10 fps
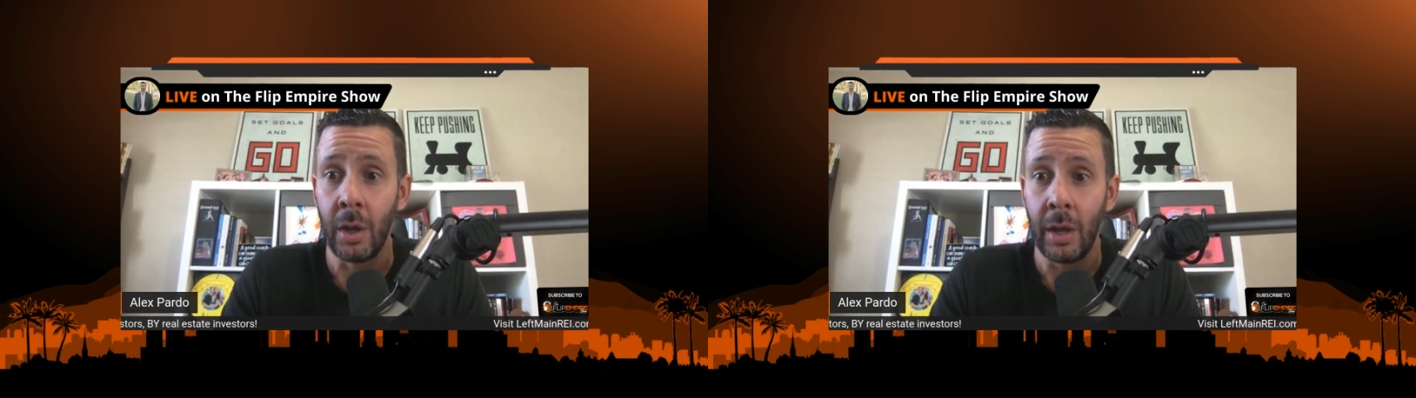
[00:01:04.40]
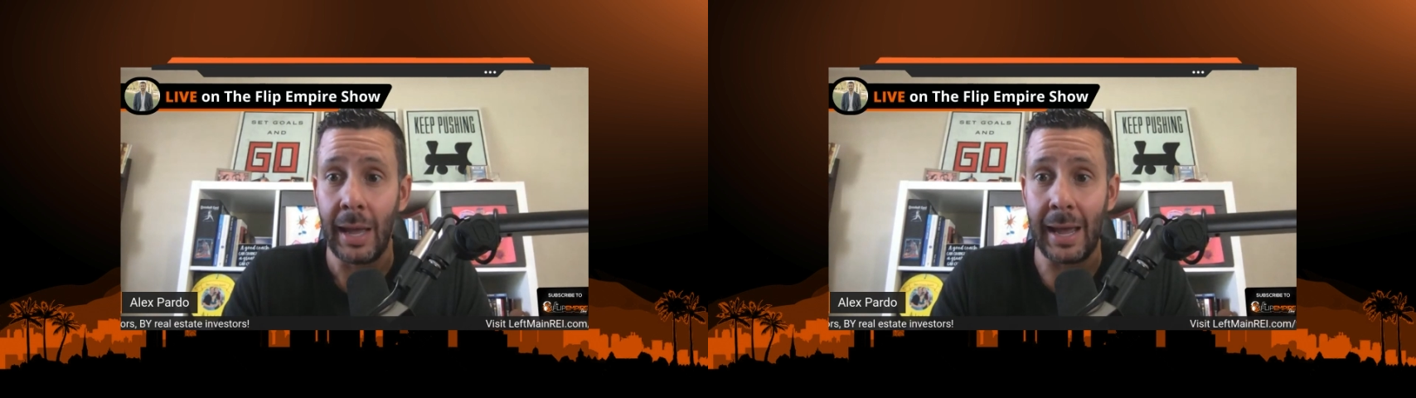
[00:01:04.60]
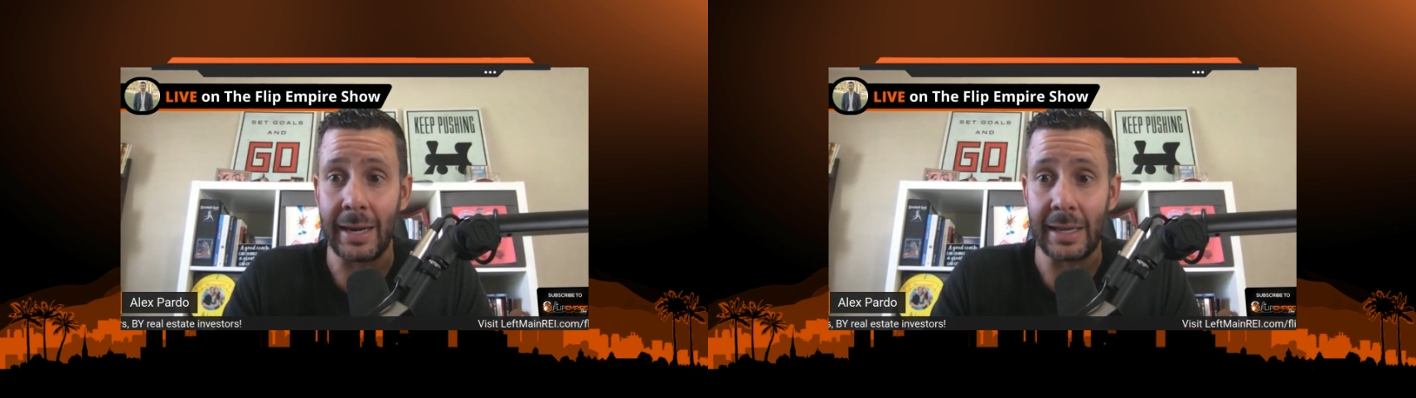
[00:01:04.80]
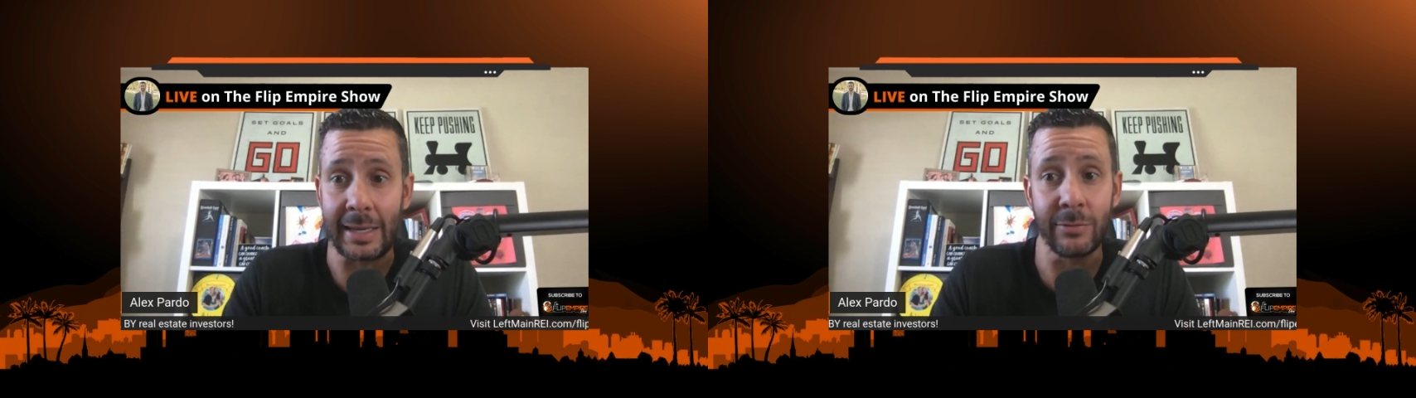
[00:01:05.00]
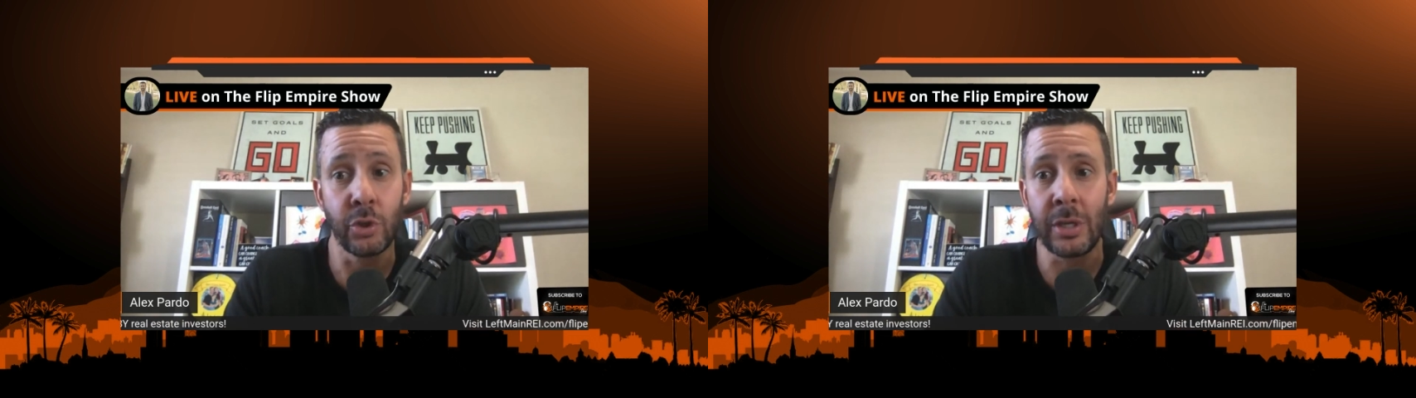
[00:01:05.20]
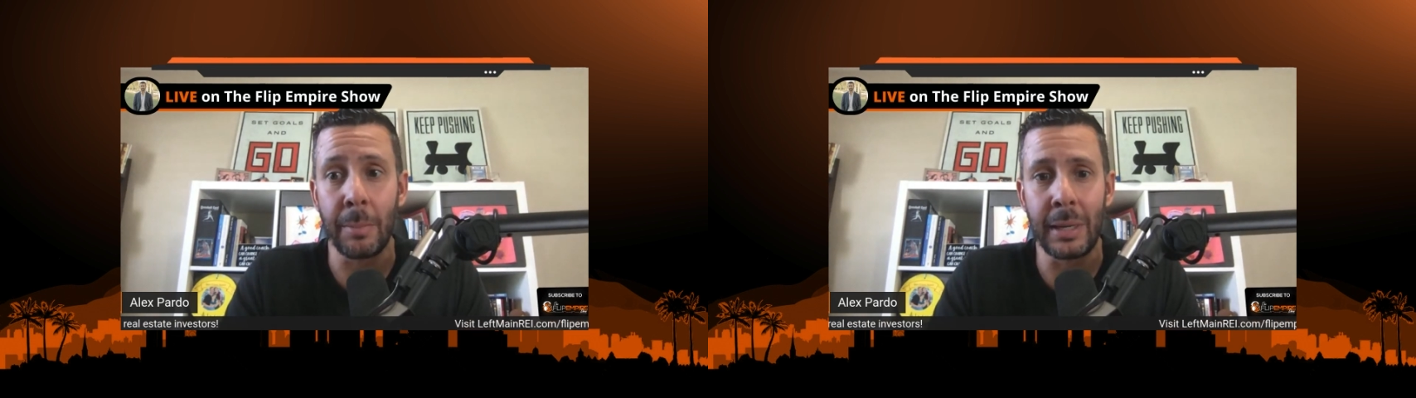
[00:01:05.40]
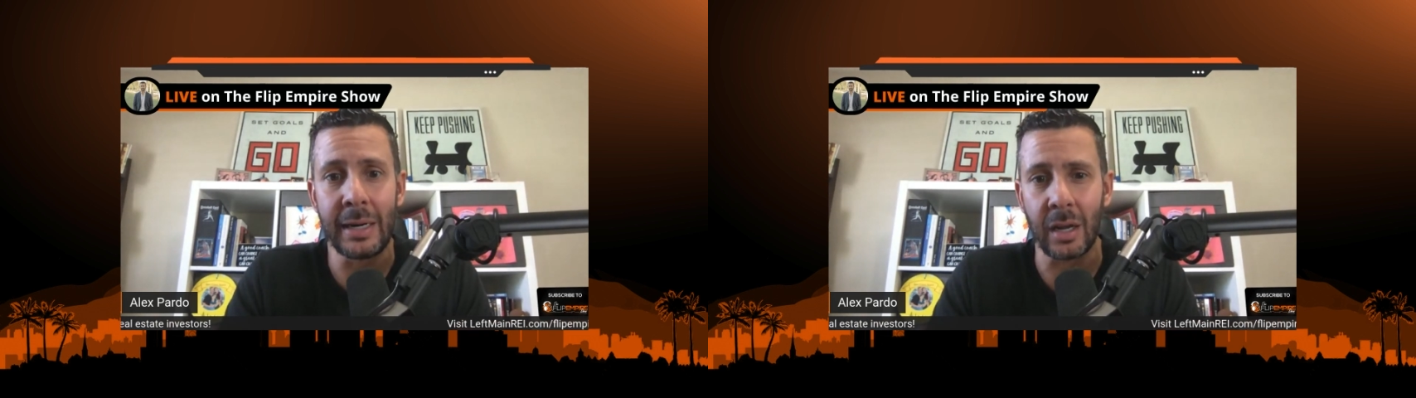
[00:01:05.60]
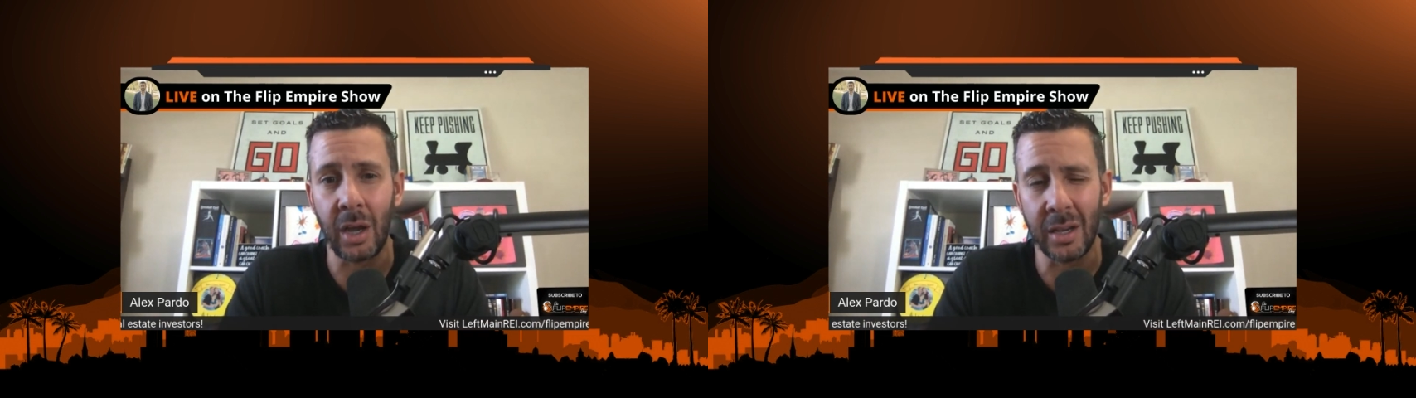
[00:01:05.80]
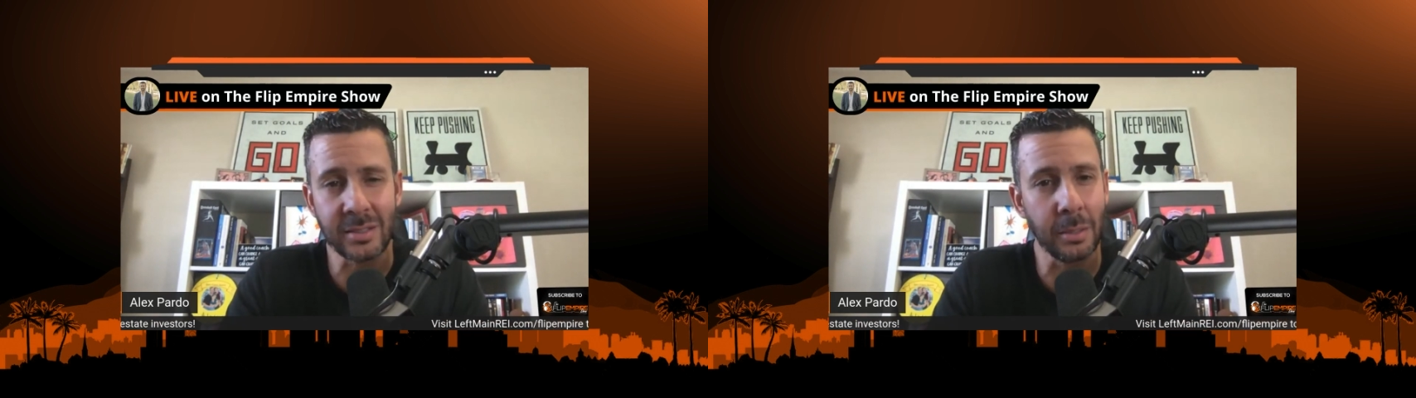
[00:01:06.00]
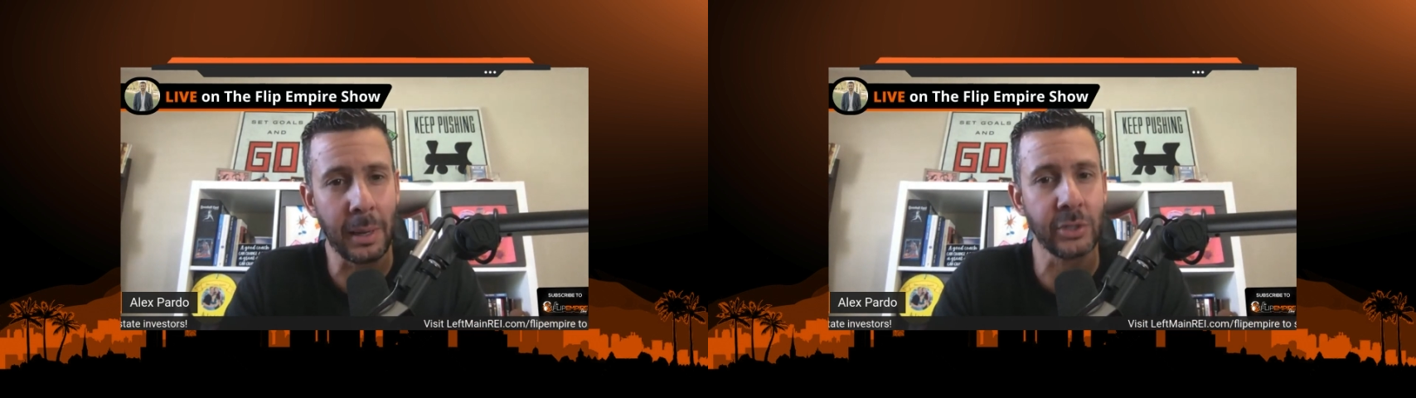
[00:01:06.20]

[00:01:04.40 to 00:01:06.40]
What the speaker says: and it gives you the ability to customize